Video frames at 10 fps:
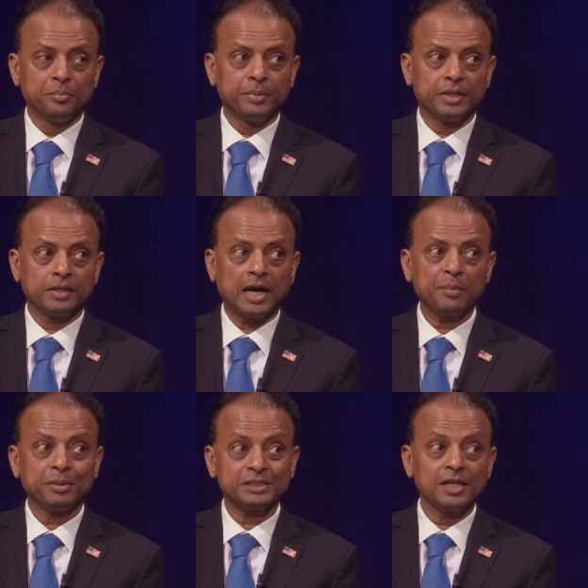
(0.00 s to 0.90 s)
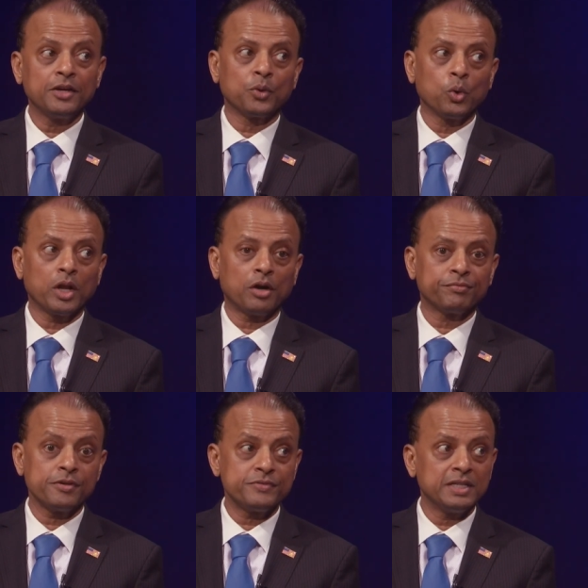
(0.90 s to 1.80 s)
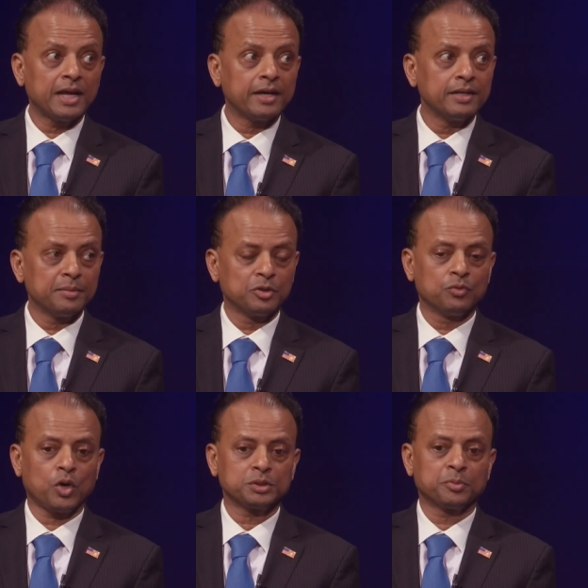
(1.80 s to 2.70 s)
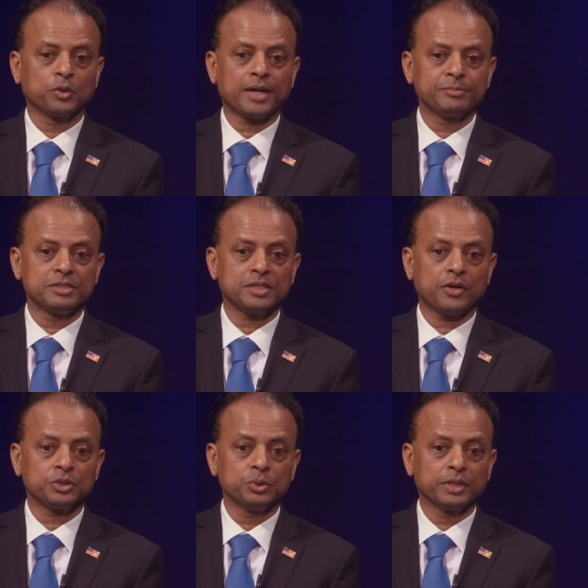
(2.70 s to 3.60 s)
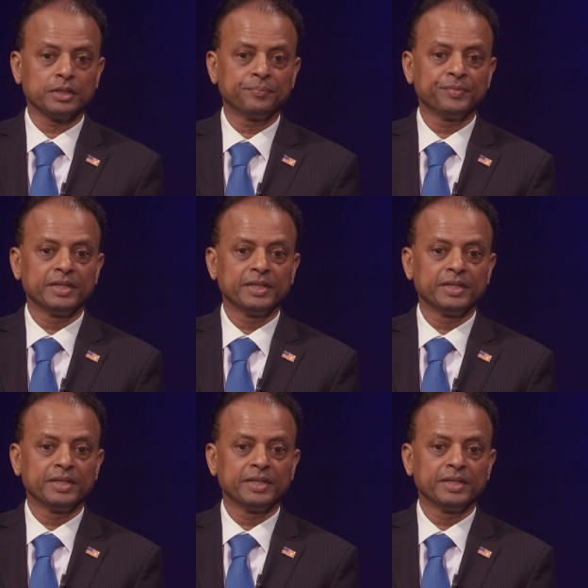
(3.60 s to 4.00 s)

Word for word: But I personally rolled out 59 neighborhood watch programs in Saratoga.